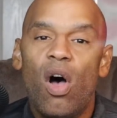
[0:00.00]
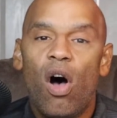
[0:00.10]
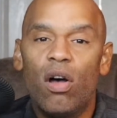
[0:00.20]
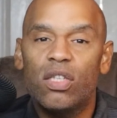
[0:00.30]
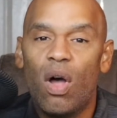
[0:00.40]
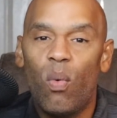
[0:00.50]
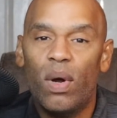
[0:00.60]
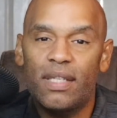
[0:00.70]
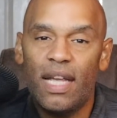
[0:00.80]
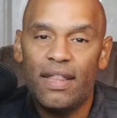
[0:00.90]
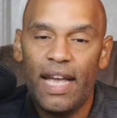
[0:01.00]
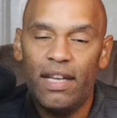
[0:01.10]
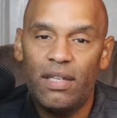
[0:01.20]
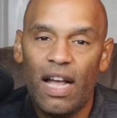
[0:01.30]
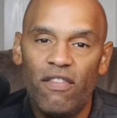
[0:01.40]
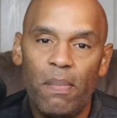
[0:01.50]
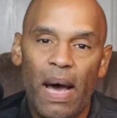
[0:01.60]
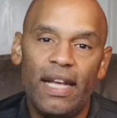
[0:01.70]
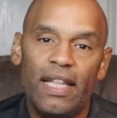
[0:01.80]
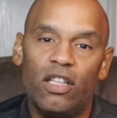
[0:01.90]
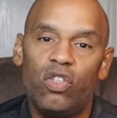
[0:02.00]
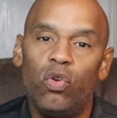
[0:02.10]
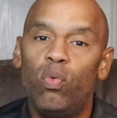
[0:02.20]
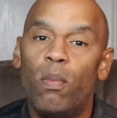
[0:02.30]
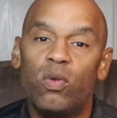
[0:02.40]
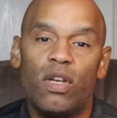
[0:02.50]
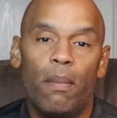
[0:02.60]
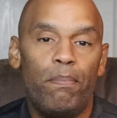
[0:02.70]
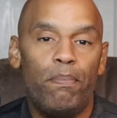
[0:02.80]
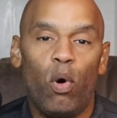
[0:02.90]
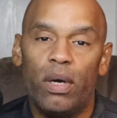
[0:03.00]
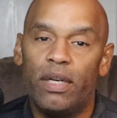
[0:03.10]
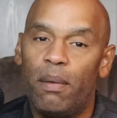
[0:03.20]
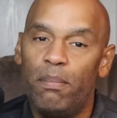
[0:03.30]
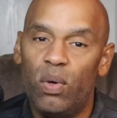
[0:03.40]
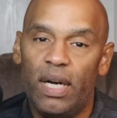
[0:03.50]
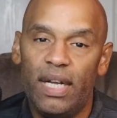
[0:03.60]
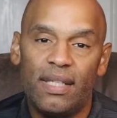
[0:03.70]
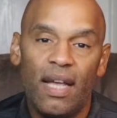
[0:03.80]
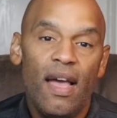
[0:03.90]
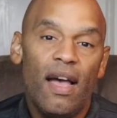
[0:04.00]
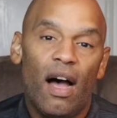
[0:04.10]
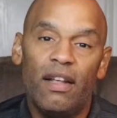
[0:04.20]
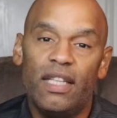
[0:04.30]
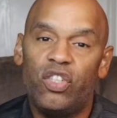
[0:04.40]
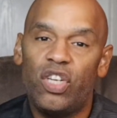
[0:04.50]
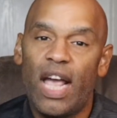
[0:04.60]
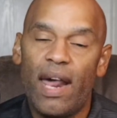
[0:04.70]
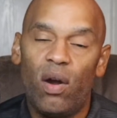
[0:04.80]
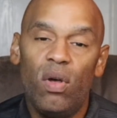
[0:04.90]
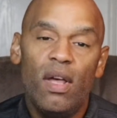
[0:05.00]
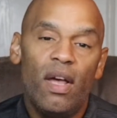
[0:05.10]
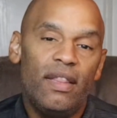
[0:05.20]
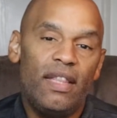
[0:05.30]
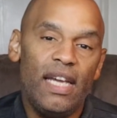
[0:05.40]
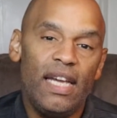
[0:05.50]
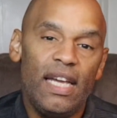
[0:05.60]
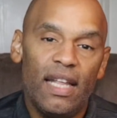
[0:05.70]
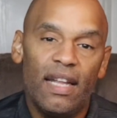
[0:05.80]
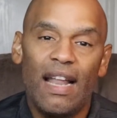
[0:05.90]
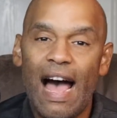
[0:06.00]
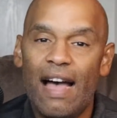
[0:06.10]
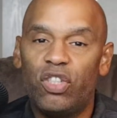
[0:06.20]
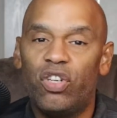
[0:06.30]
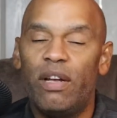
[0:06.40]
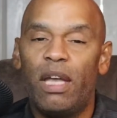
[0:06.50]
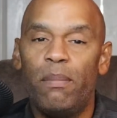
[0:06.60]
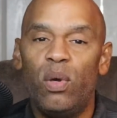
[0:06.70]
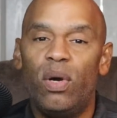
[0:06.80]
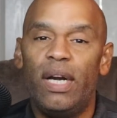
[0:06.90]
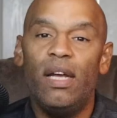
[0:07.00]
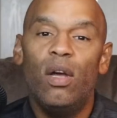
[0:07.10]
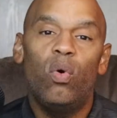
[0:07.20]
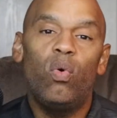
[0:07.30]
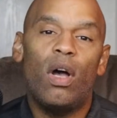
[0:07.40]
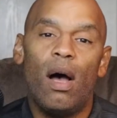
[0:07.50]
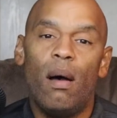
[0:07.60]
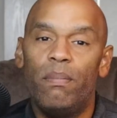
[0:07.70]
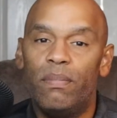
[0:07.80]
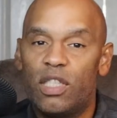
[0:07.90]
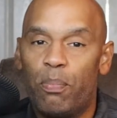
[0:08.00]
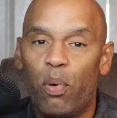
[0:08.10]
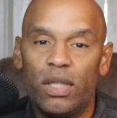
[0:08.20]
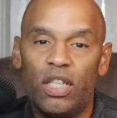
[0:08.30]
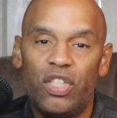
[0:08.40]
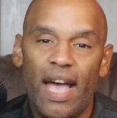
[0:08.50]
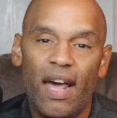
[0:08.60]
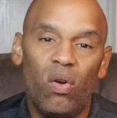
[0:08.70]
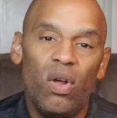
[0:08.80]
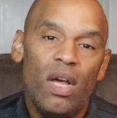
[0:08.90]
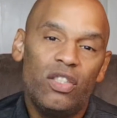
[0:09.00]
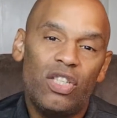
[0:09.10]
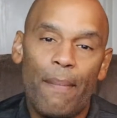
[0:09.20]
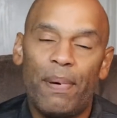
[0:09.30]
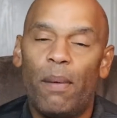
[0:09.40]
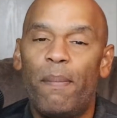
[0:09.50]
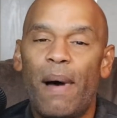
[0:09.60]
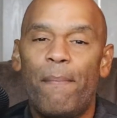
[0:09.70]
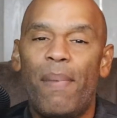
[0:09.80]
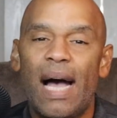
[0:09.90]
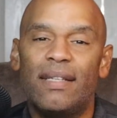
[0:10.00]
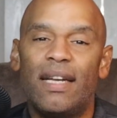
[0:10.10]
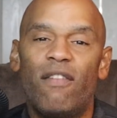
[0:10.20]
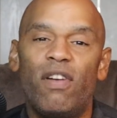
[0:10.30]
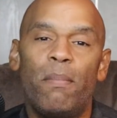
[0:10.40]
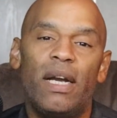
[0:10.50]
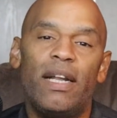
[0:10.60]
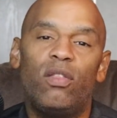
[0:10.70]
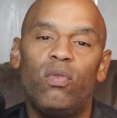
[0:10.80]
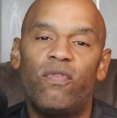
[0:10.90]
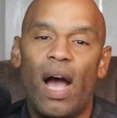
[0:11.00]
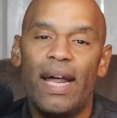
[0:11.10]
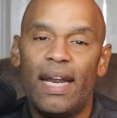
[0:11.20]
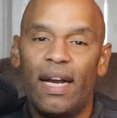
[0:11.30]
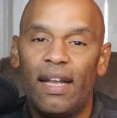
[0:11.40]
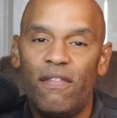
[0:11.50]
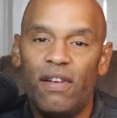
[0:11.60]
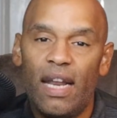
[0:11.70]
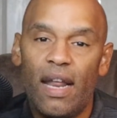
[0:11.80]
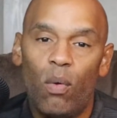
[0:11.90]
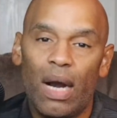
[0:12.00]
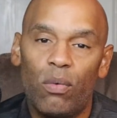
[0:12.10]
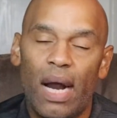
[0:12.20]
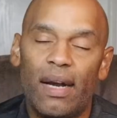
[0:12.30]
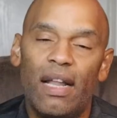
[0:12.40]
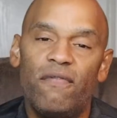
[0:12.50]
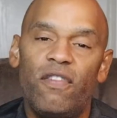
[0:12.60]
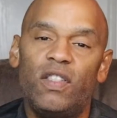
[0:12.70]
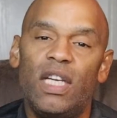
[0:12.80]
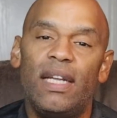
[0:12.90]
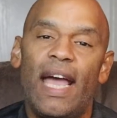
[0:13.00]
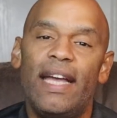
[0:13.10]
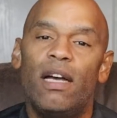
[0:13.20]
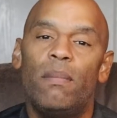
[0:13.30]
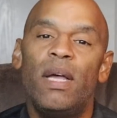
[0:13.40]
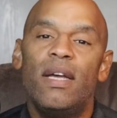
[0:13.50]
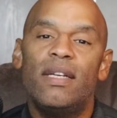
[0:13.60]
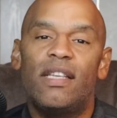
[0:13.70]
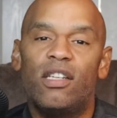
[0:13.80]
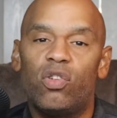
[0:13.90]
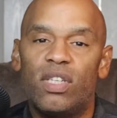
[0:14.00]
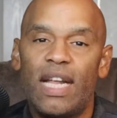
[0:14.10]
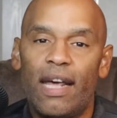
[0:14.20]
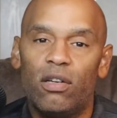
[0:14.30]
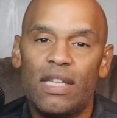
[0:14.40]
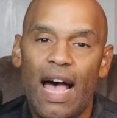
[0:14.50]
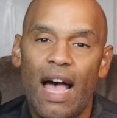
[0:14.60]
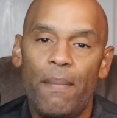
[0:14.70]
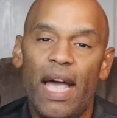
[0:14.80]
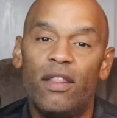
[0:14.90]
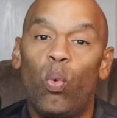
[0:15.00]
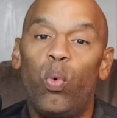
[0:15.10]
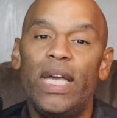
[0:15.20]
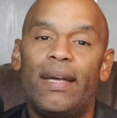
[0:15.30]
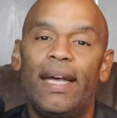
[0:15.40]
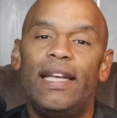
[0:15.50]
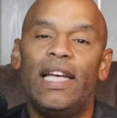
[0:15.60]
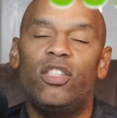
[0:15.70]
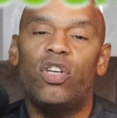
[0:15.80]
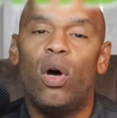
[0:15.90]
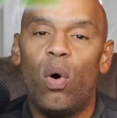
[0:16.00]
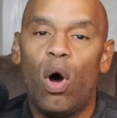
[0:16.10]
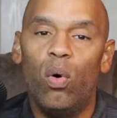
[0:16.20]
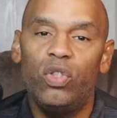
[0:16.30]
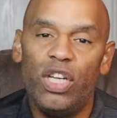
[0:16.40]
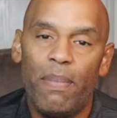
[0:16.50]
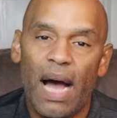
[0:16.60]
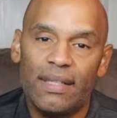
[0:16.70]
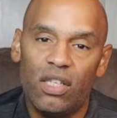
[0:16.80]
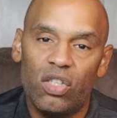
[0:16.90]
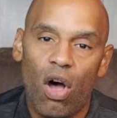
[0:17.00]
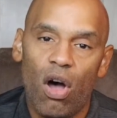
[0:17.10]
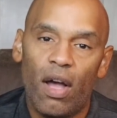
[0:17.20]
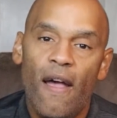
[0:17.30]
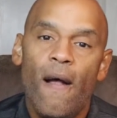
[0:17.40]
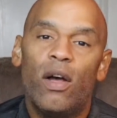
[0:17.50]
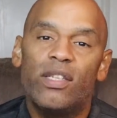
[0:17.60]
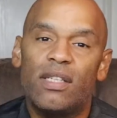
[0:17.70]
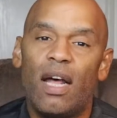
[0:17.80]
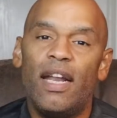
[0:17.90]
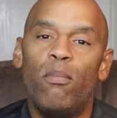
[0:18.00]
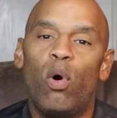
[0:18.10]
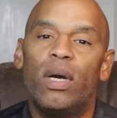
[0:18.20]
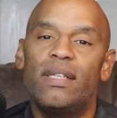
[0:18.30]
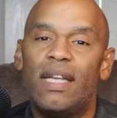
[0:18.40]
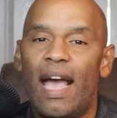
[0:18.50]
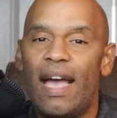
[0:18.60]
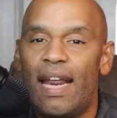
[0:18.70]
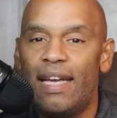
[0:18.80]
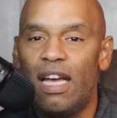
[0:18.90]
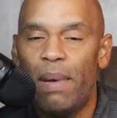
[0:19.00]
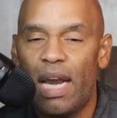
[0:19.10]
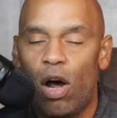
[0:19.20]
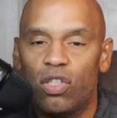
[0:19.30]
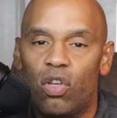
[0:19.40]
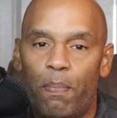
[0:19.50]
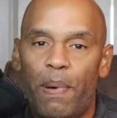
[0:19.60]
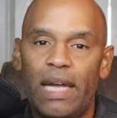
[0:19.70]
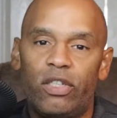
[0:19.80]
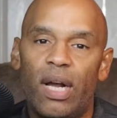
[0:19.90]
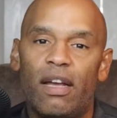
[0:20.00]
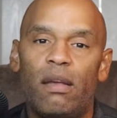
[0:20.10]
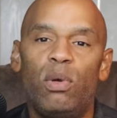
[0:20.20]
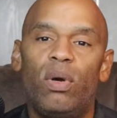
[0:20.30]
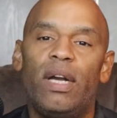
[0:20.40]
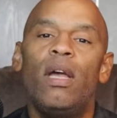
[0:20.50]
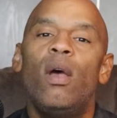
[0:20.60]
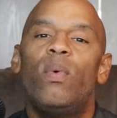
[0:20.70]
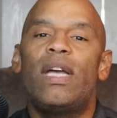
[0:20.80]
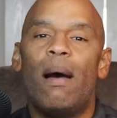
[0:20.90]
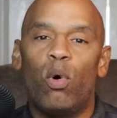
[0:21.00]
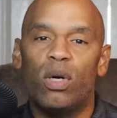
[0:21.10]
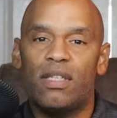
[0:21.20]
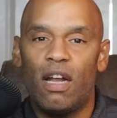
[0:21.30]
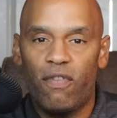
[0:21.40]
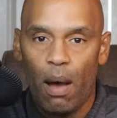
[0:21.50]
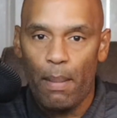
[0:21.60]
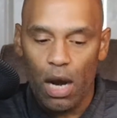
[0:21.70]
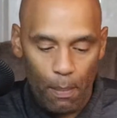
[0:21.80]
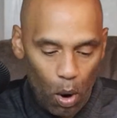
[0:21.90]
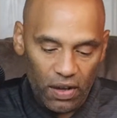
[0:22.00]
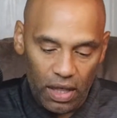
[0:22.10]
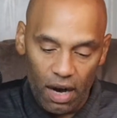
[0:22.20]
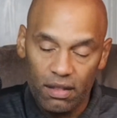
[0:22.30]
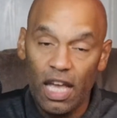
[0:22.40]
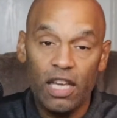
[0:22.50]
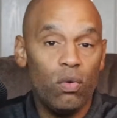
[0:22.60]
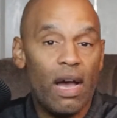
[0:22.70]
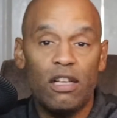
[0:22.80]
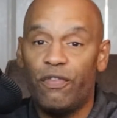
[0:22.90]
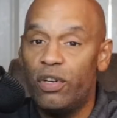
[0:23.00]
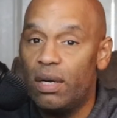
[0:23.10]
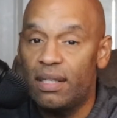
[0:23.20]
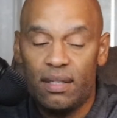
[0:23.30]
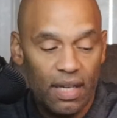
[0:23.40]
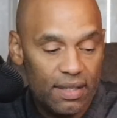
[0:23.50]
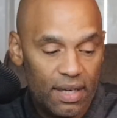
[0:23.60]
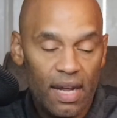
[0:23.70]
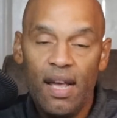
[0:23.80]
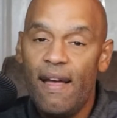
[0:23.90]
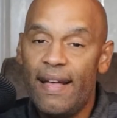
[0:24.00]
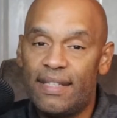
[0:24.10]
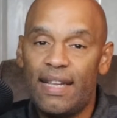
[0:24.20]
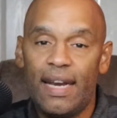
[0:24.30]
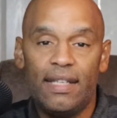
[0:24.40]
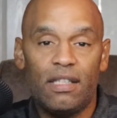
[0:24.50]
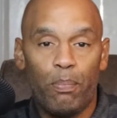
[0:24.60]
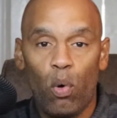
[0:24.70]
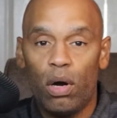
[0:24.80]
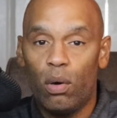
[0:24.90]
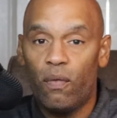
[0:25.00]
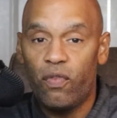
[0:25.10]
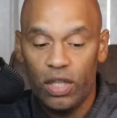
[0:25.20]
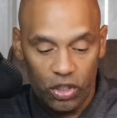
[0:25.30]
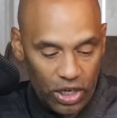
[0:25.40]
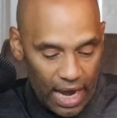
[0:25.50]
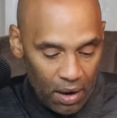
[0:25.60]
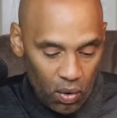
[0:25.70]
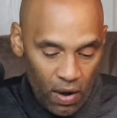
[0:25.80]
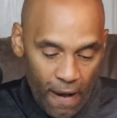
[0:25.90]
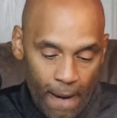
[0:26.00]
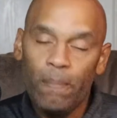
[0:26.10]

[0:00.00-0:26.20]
Also, I want to say thank you to everybody in the two most important communities of this channel, the live stream community who come support the channel, chop it up about boxing every Monday through Friday at 11, right around 11:15 a.m. Central Standard Time, and the week-ending show, OG Boxing Talk, Sunday mornings at 8 a.m. And also the Patreon community. We got more stuff coming up over there. Thank you guys for your consistent and steady support for the channel.